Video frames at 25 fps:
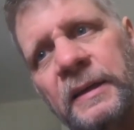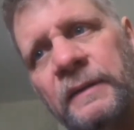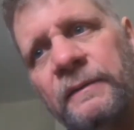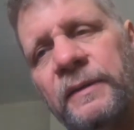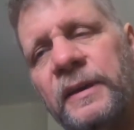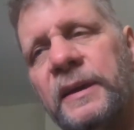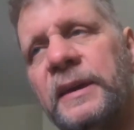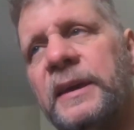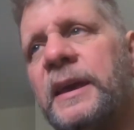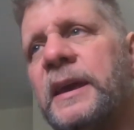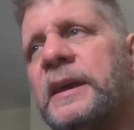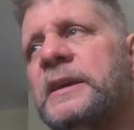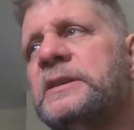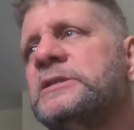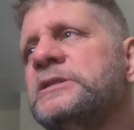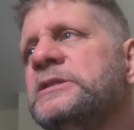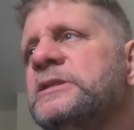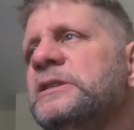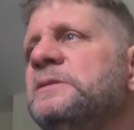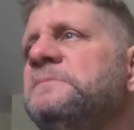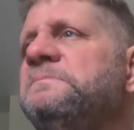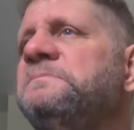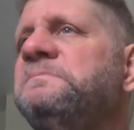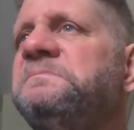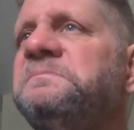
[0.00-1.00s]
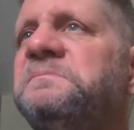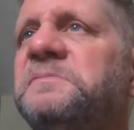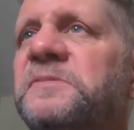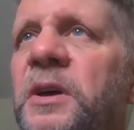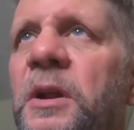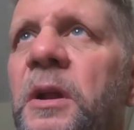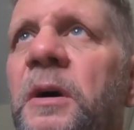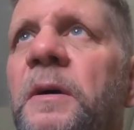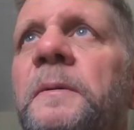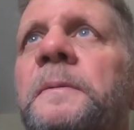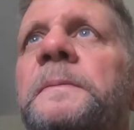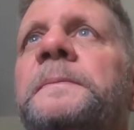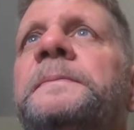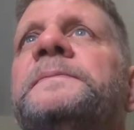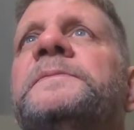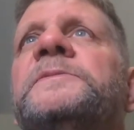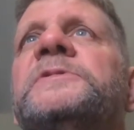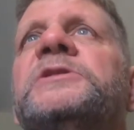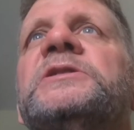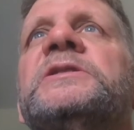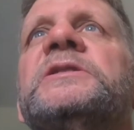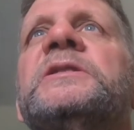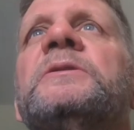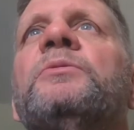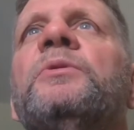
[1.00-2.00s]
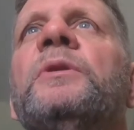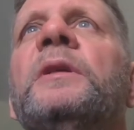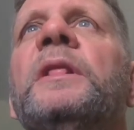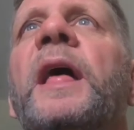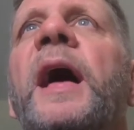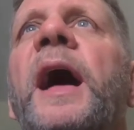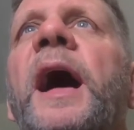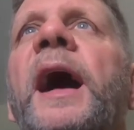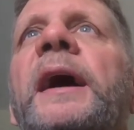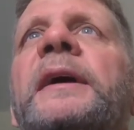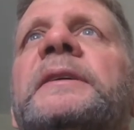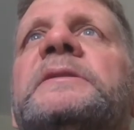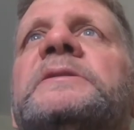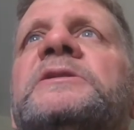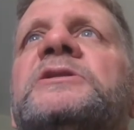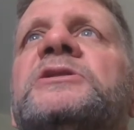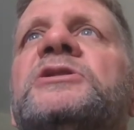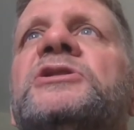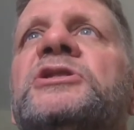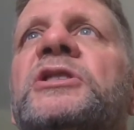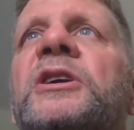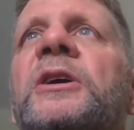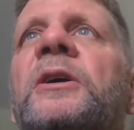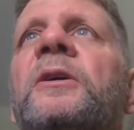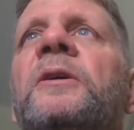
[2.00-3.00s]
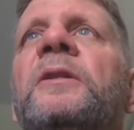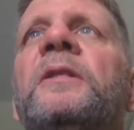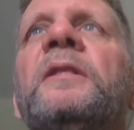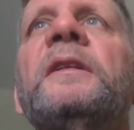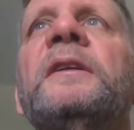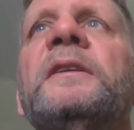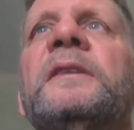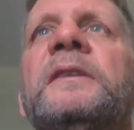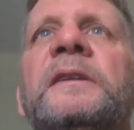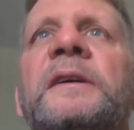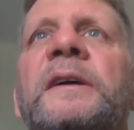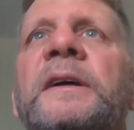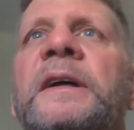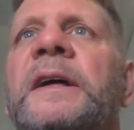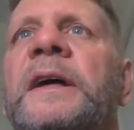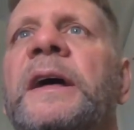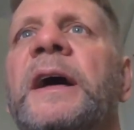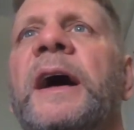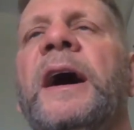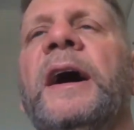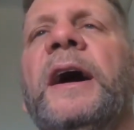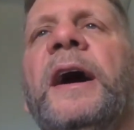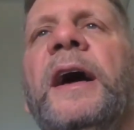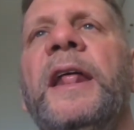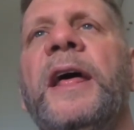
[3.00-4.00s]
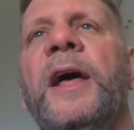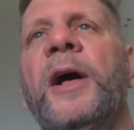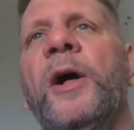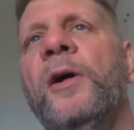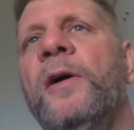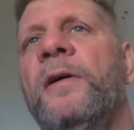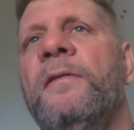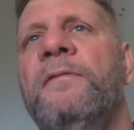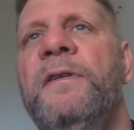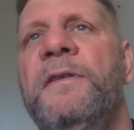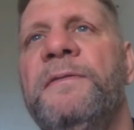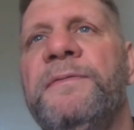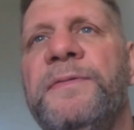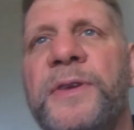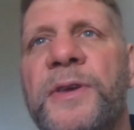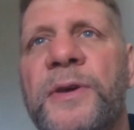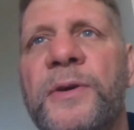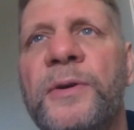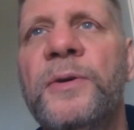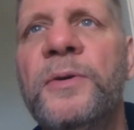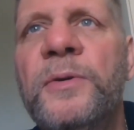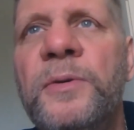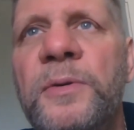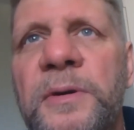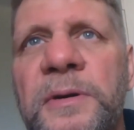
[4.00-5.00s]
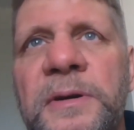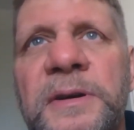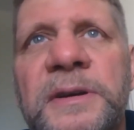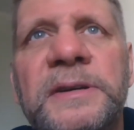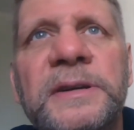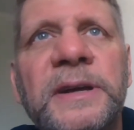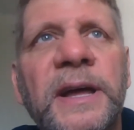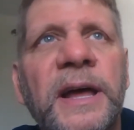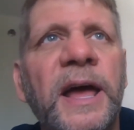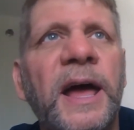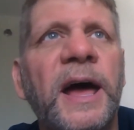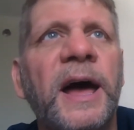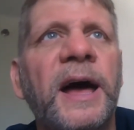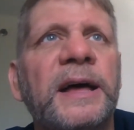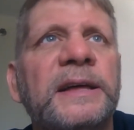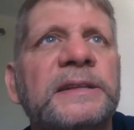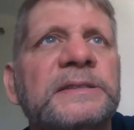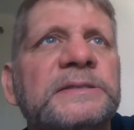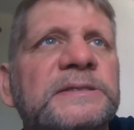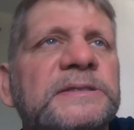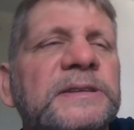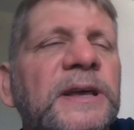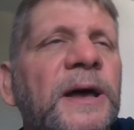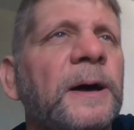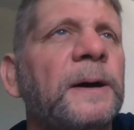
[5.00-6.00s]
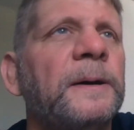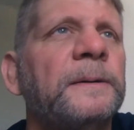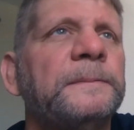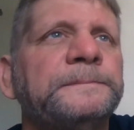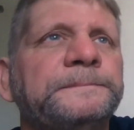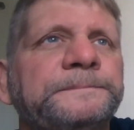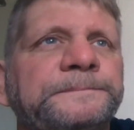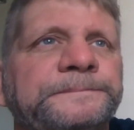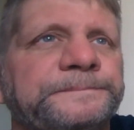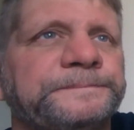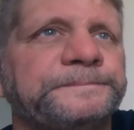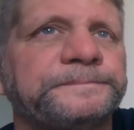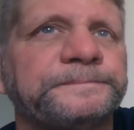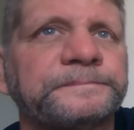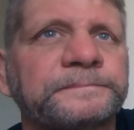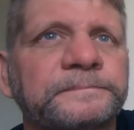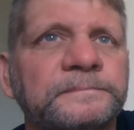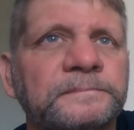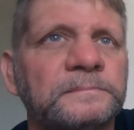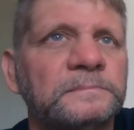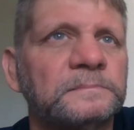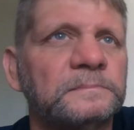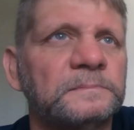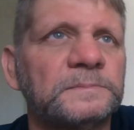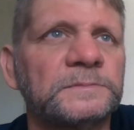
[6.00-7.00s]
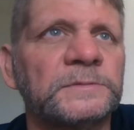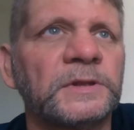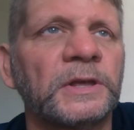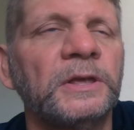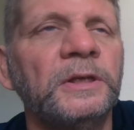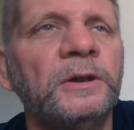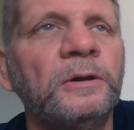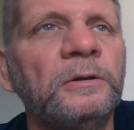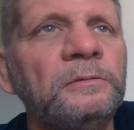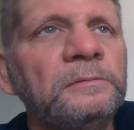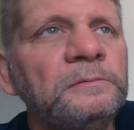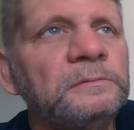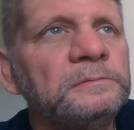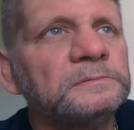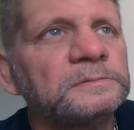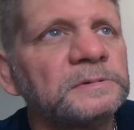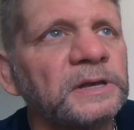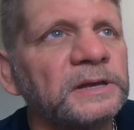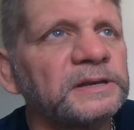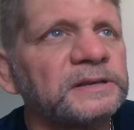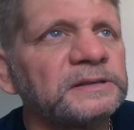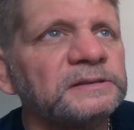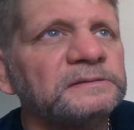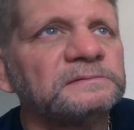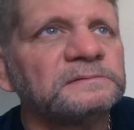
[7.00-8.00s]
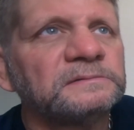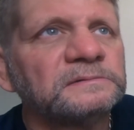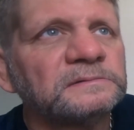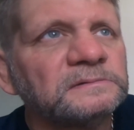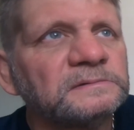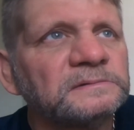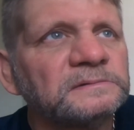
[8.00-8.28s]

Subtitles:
vacation, you know, just relax and chill, and I got a hell of a view, and you know, I can